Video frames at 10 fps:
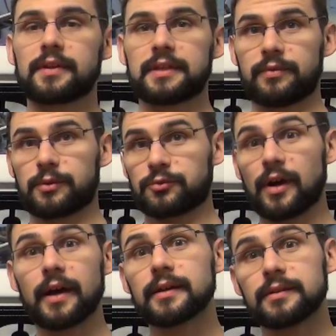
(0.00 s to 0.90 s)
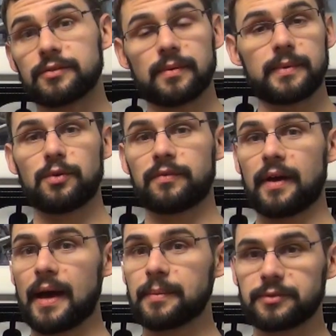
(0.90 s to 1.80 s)
Give it a try. you
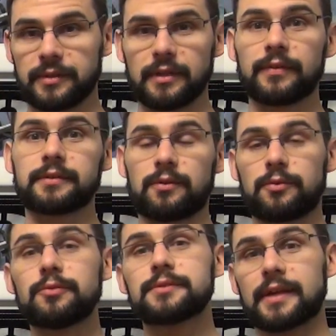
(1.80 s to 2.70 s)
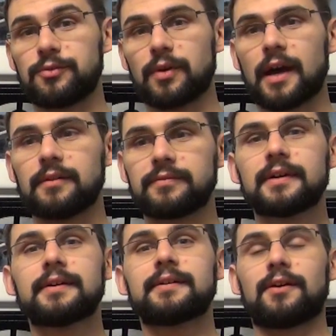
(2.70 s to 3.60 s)
have absolutely nothing to lose, and you have
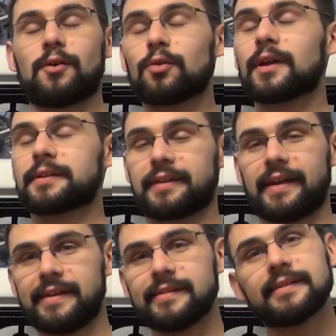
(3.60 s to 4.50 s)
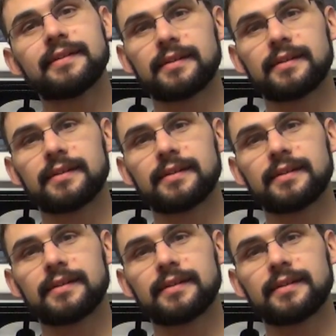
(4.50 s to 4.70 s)
a whole lot to gain.